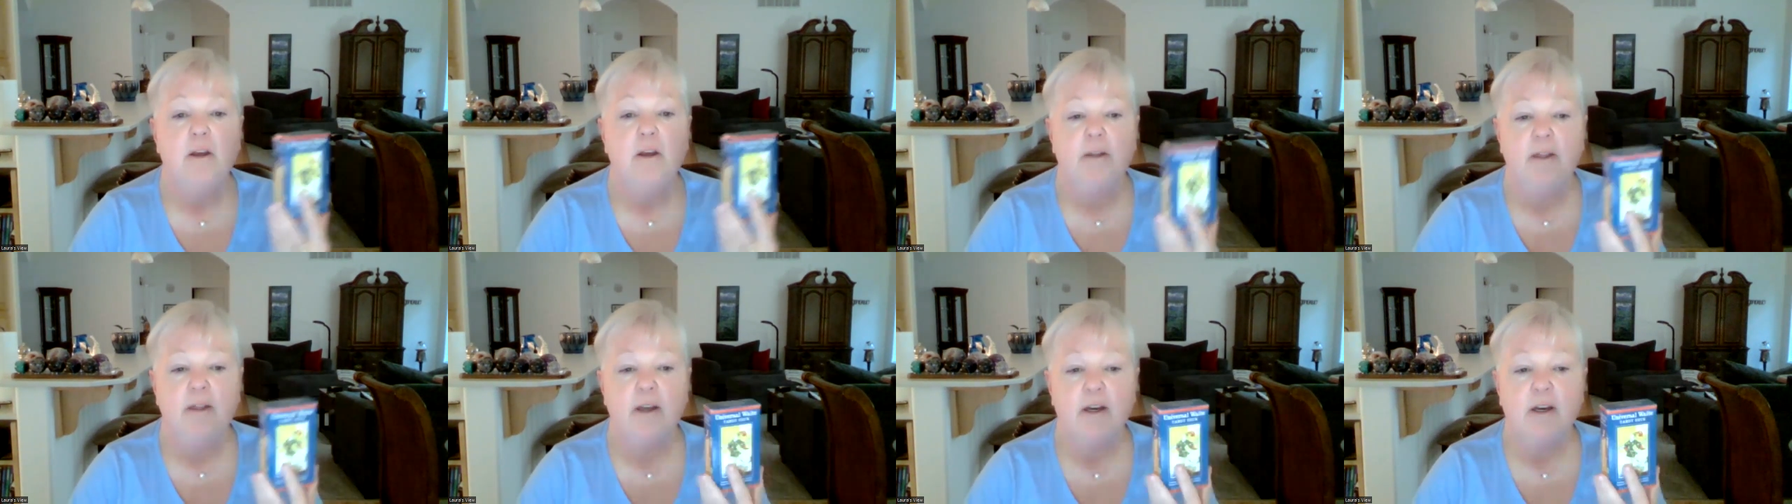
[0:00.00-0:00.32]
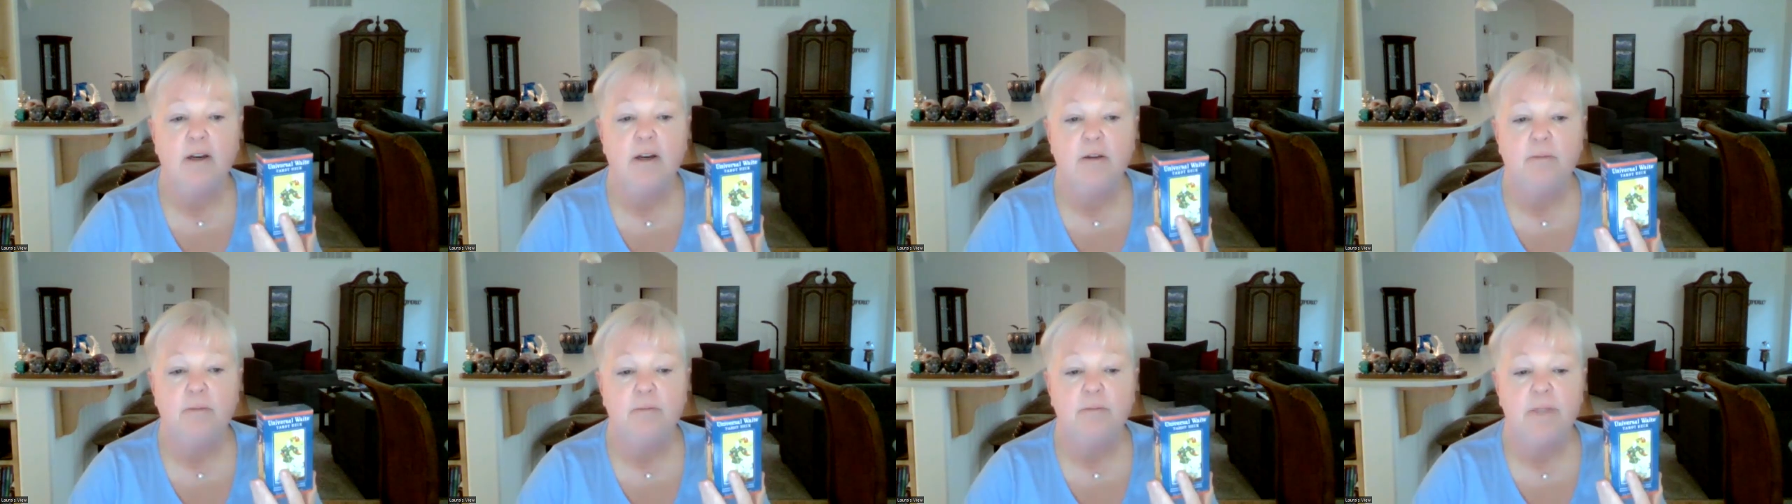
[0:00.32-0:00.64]

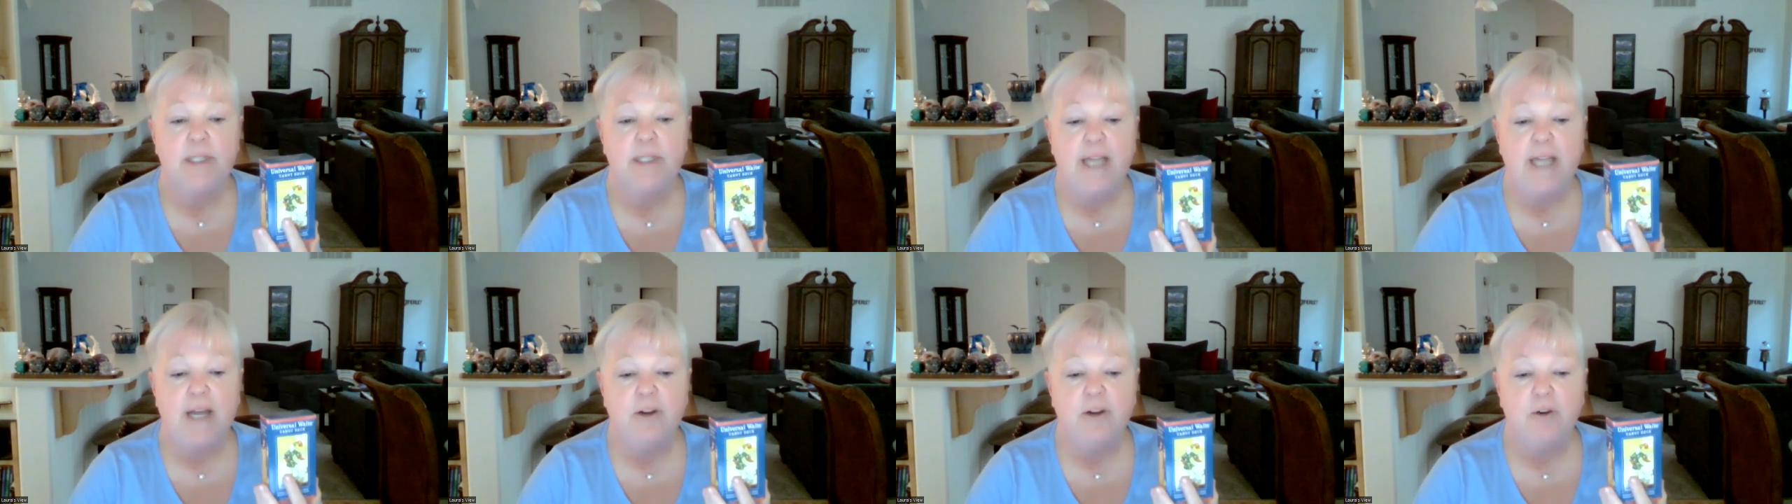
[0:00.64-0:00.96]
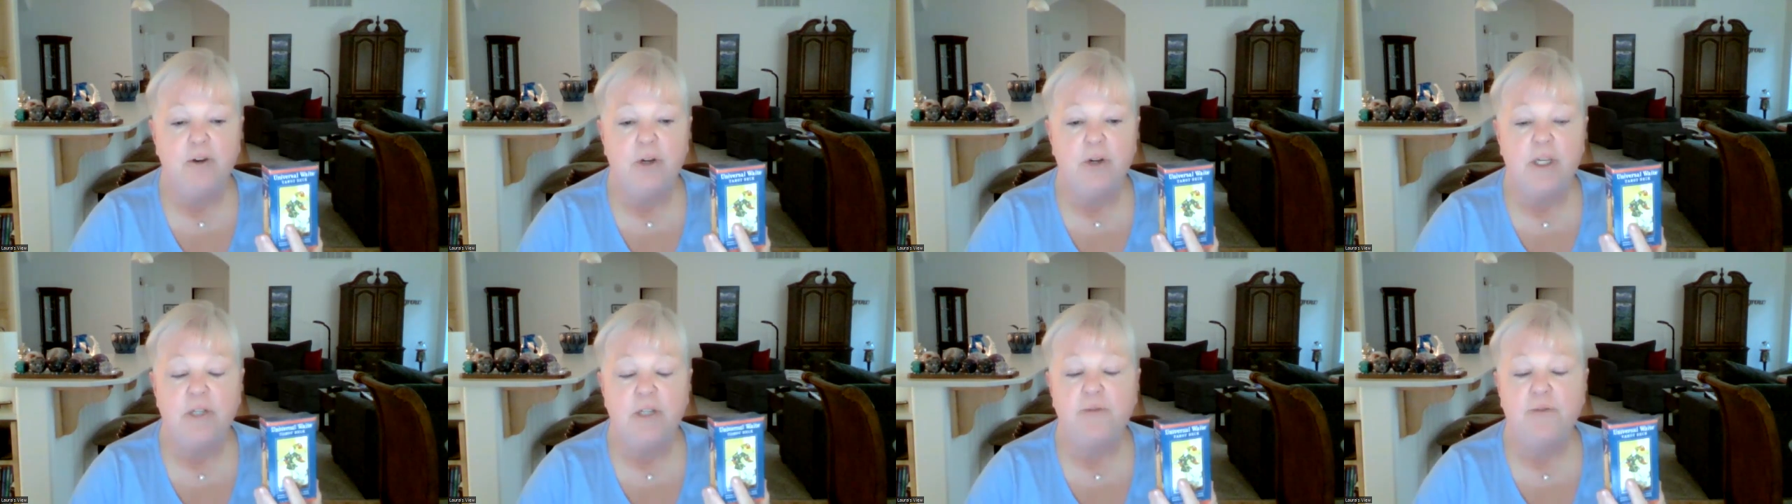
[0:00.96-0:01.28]
the
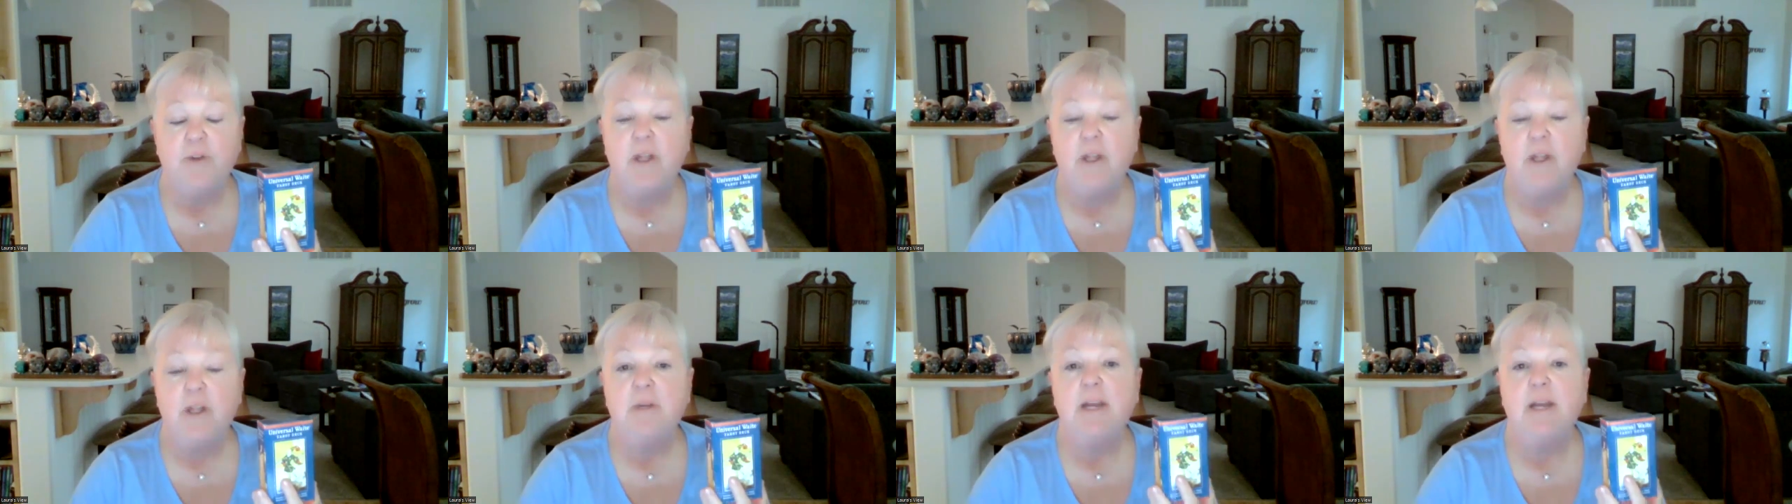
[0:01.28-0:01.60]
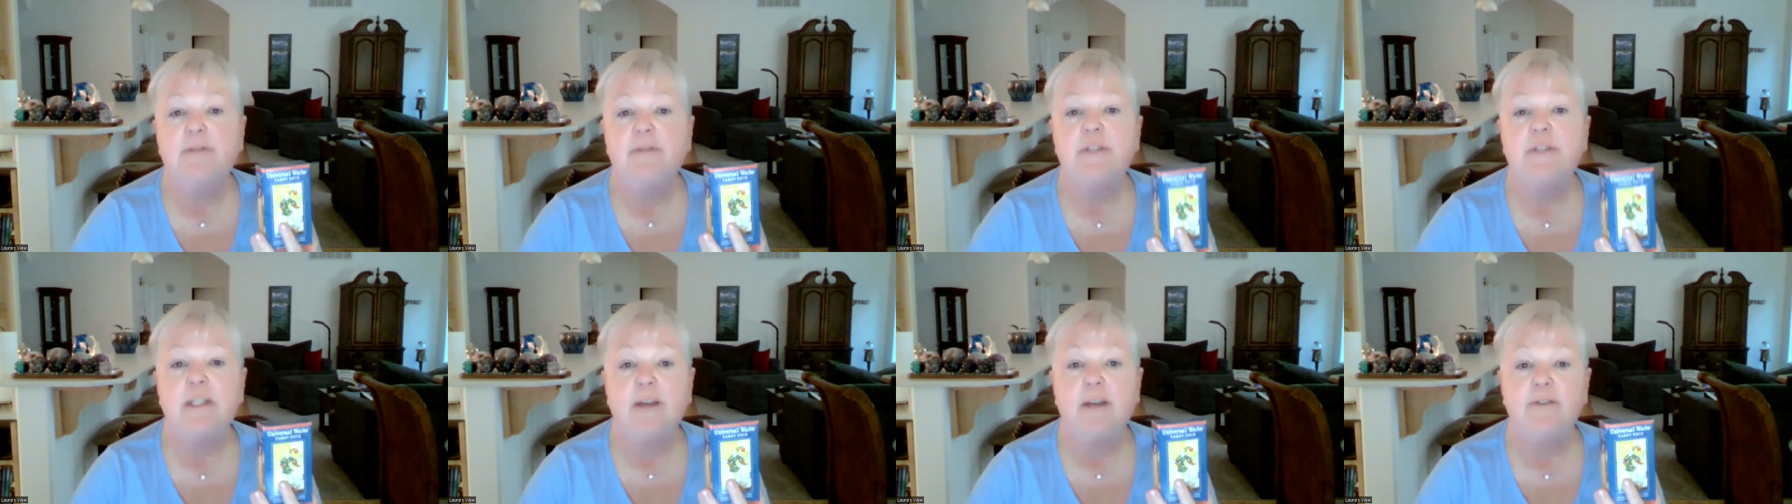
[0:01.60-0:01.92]
standard is for them to
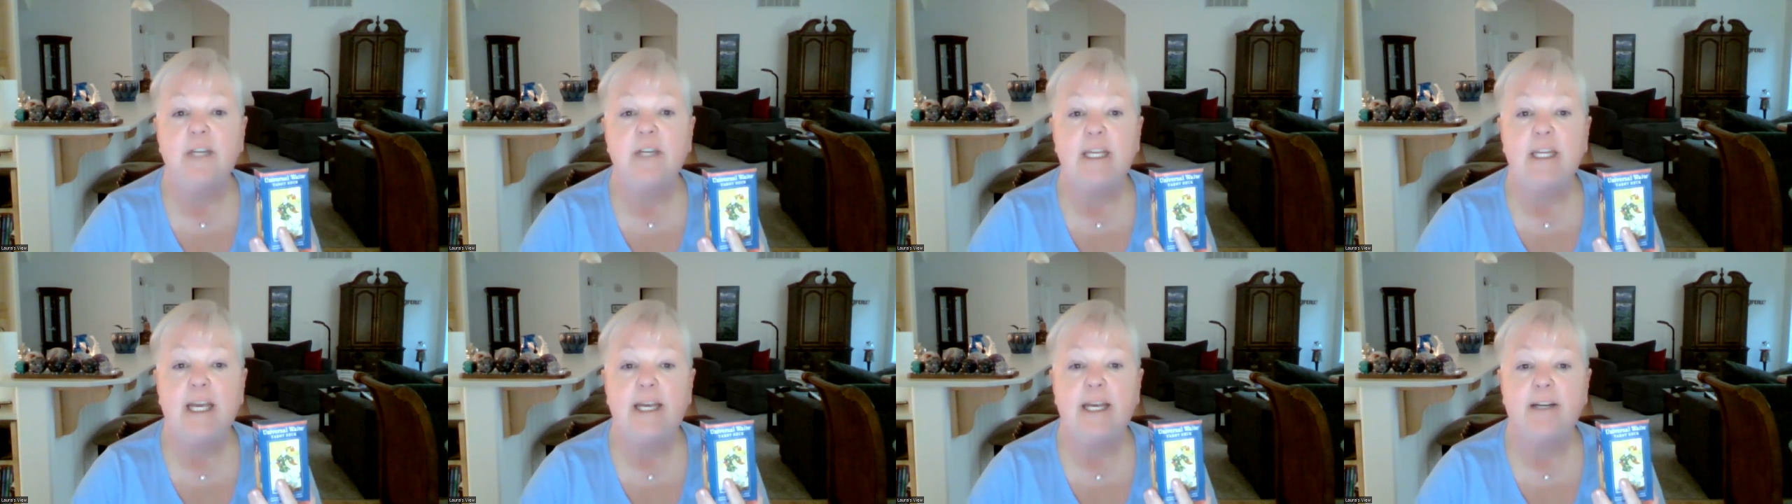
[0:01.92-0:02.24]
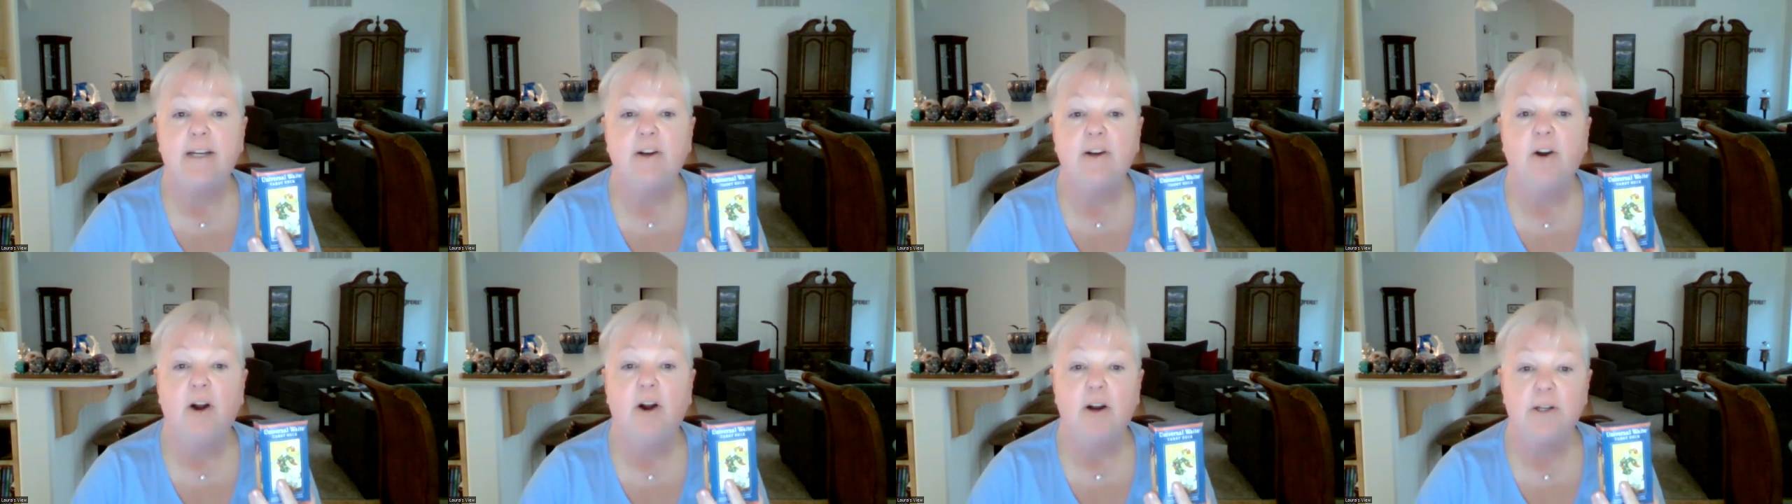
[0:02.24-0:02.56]
have
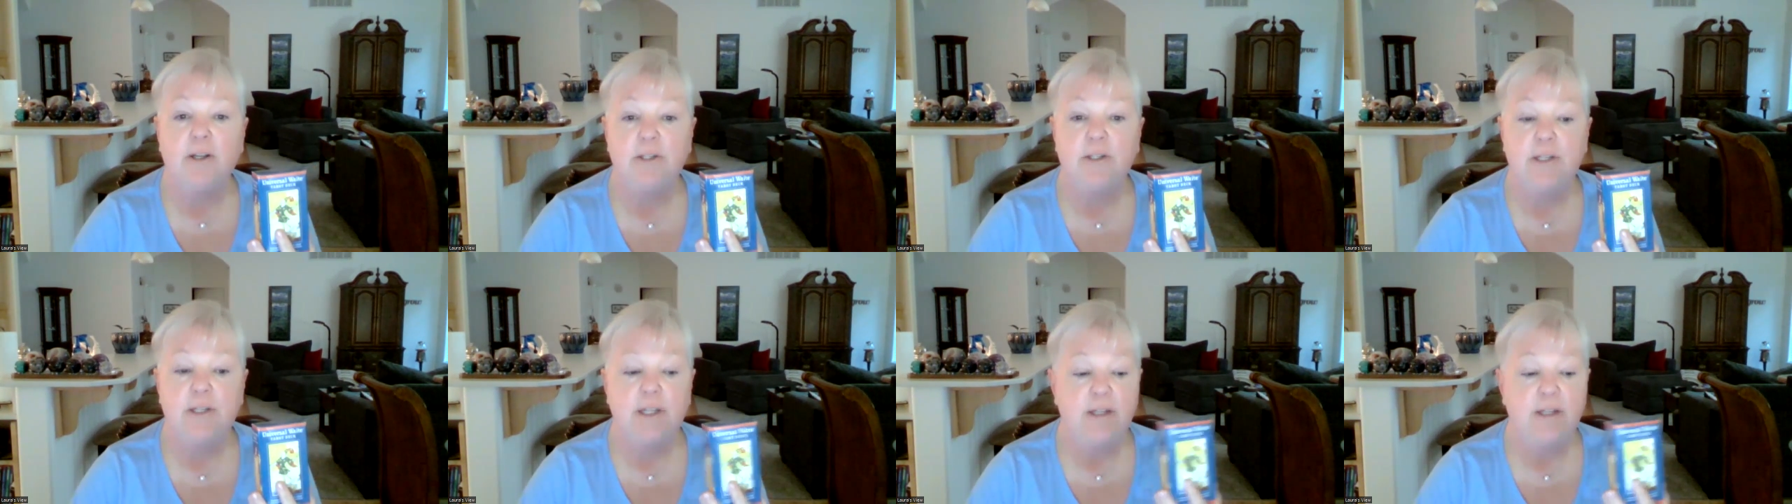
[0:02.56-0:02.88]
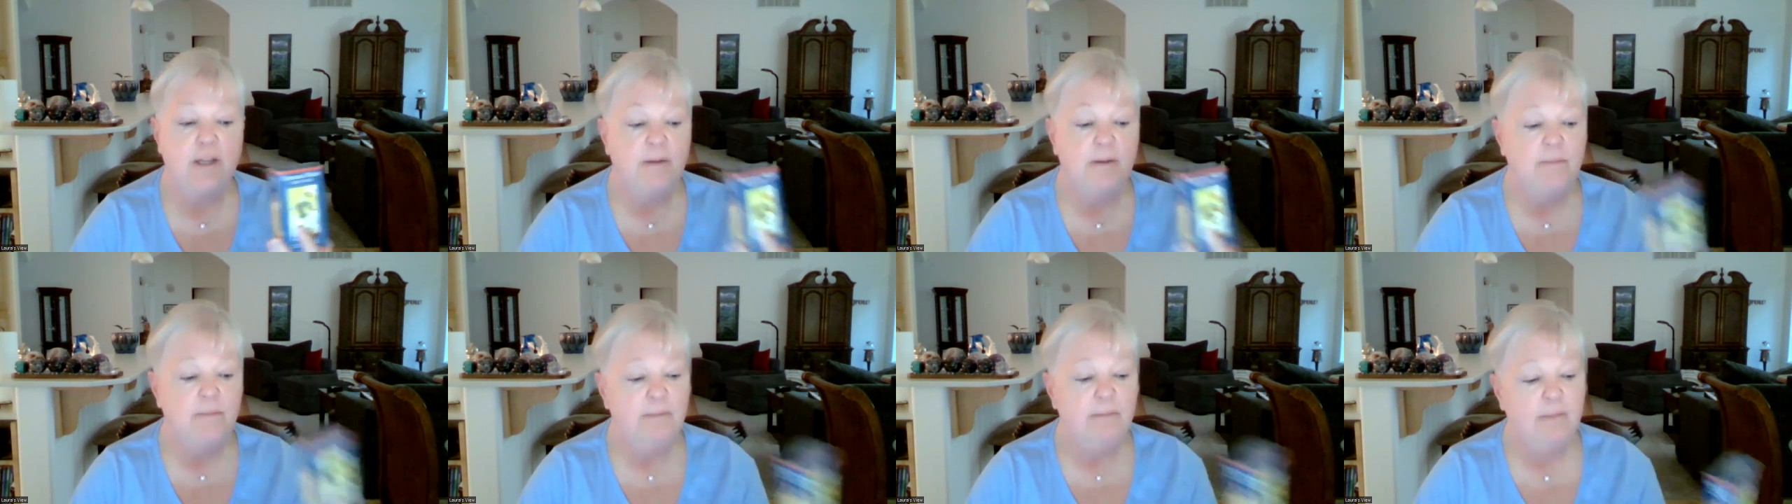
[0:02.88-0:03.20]
78 cards in
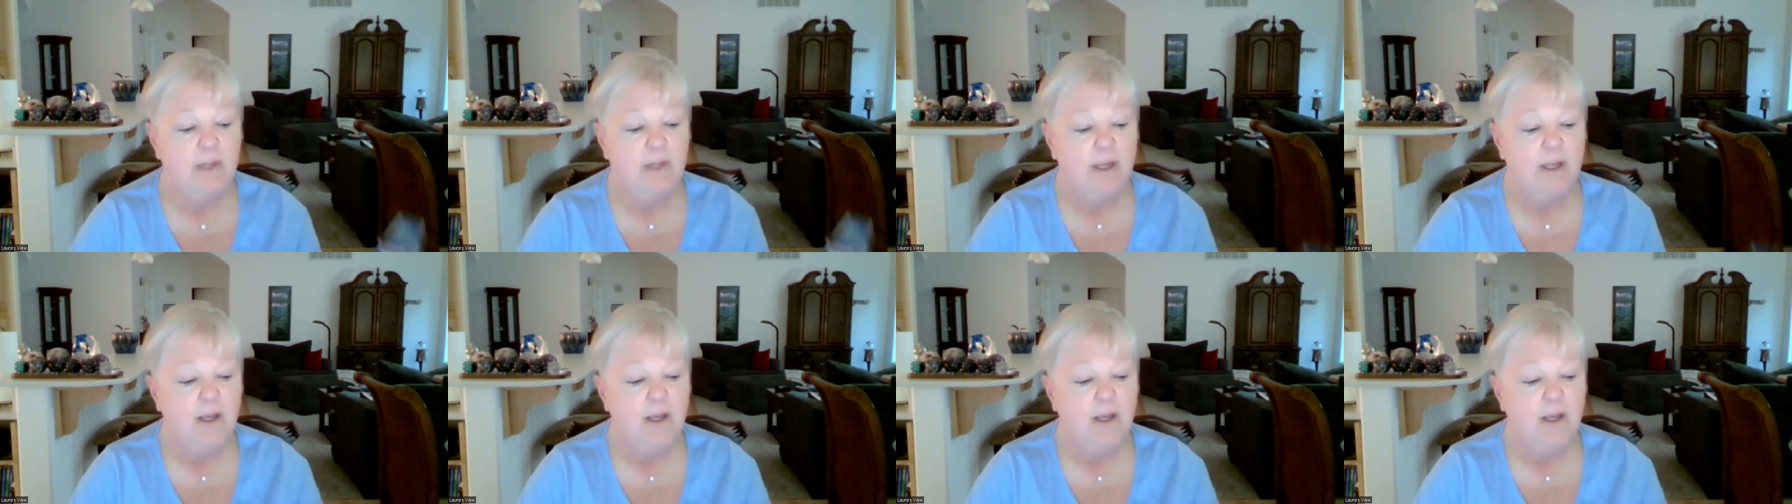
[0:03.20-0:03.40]
them.